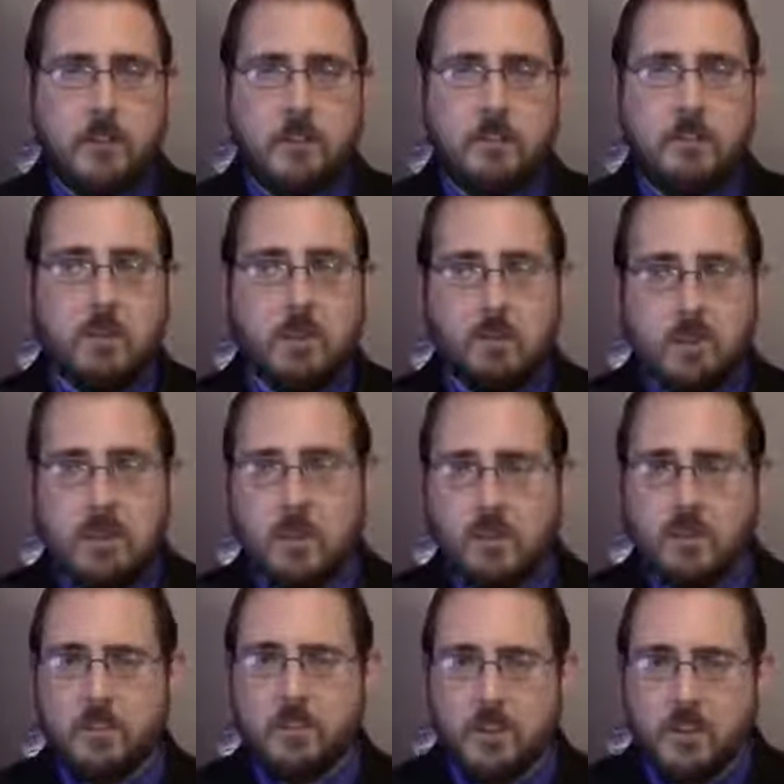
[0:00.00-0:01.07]
So I really
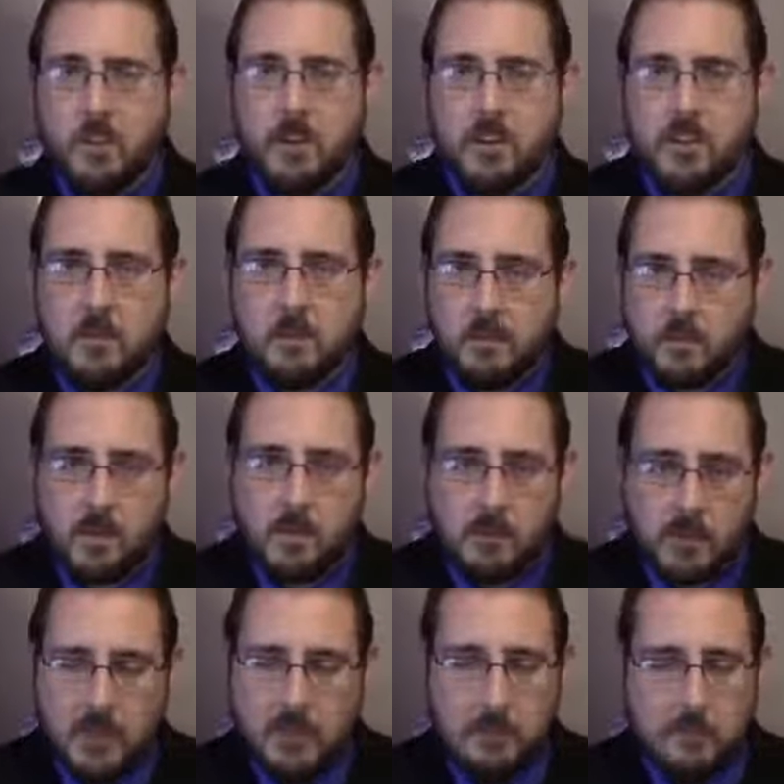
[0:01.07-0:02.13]
don't see what
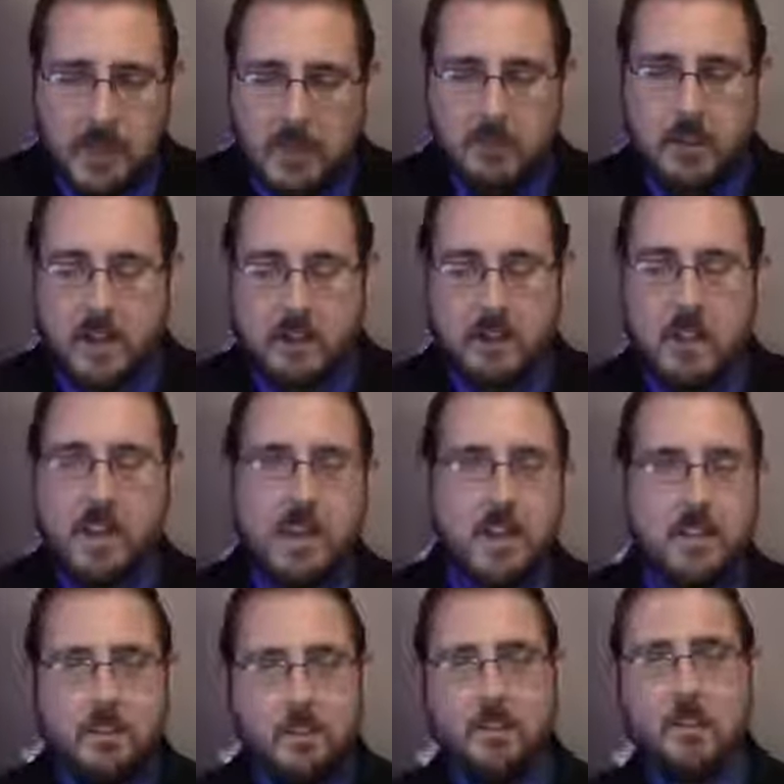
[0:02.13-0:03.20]
the benefit is
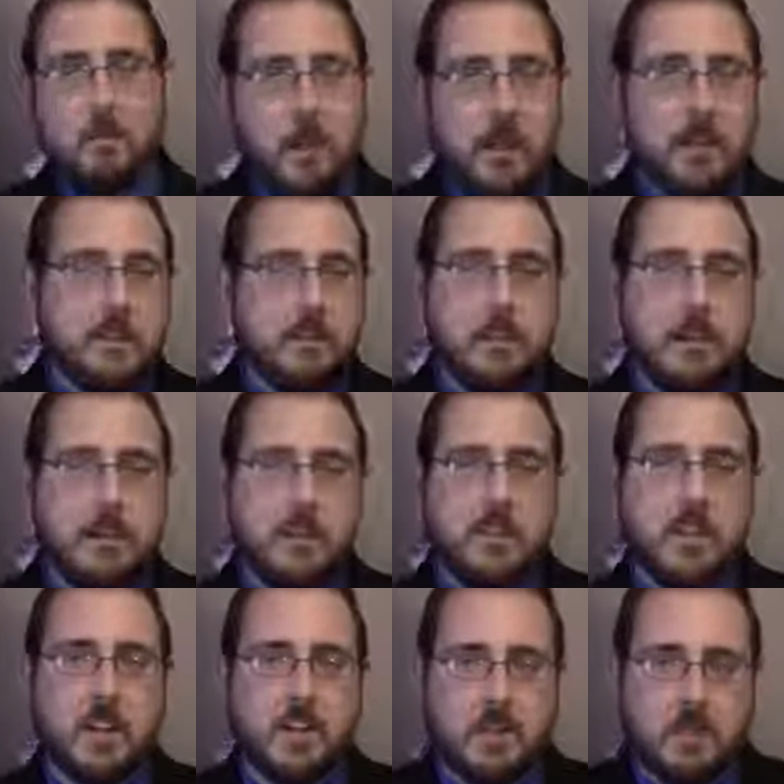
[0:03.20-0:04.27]
to spending the money to
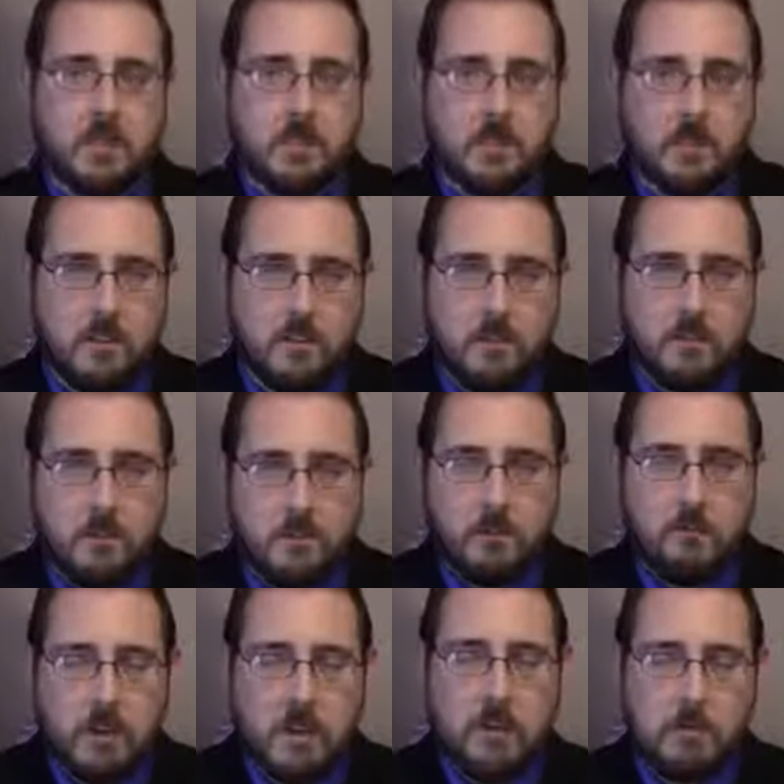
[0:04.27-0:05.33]
get this,
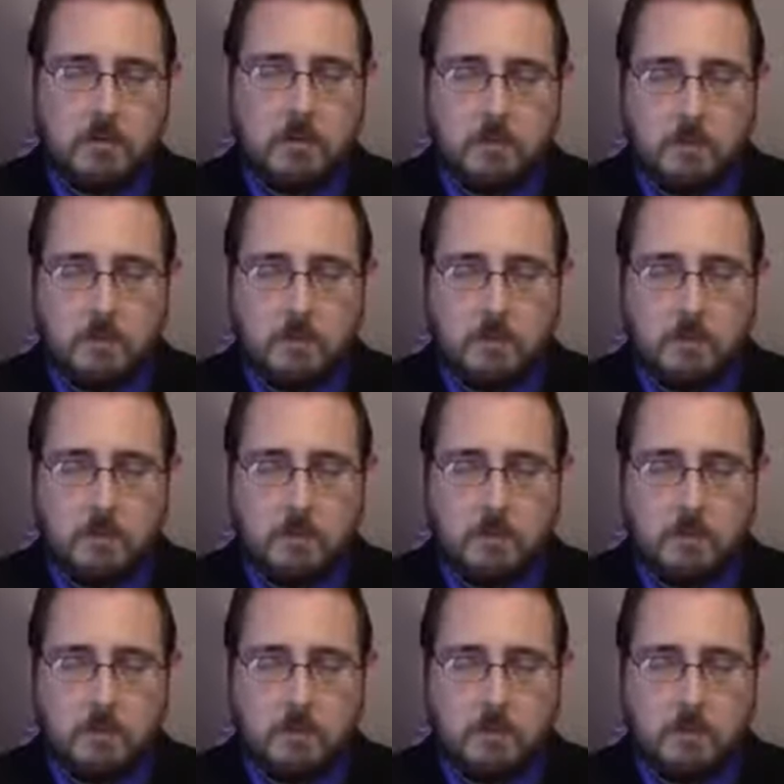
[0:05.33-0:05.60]
really